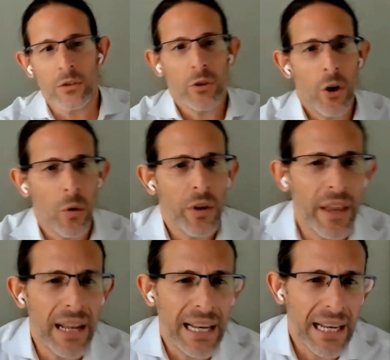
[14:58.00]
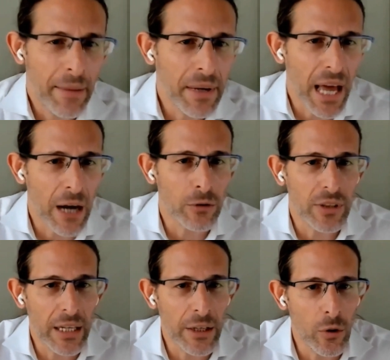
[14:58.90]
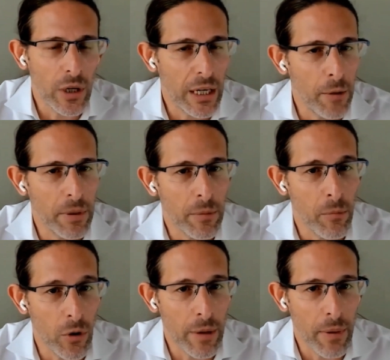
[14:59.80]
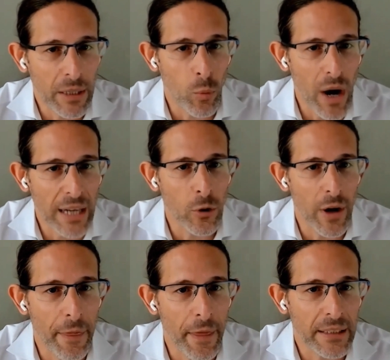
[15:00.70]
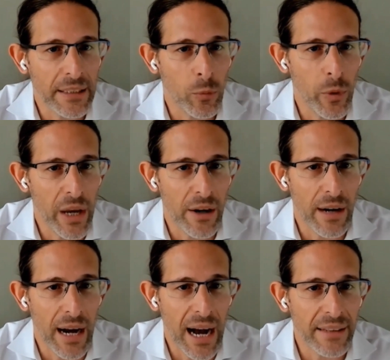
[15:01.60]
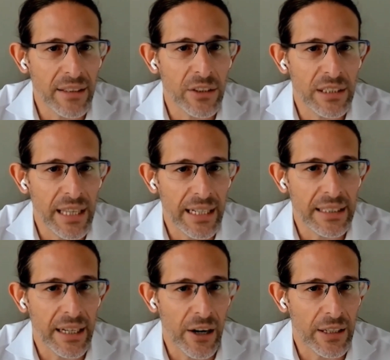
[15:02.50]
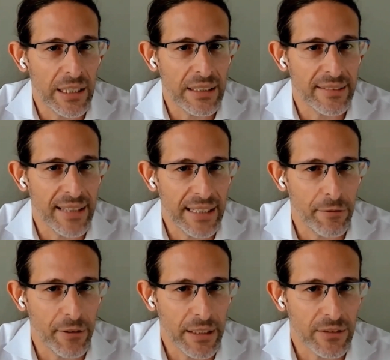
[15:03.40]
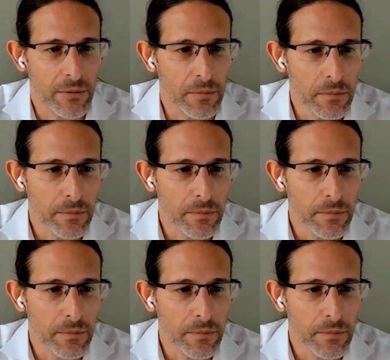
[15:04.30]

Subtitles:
So let me now tell you a little bit more about why I think that we are under-detecting currently the side effects.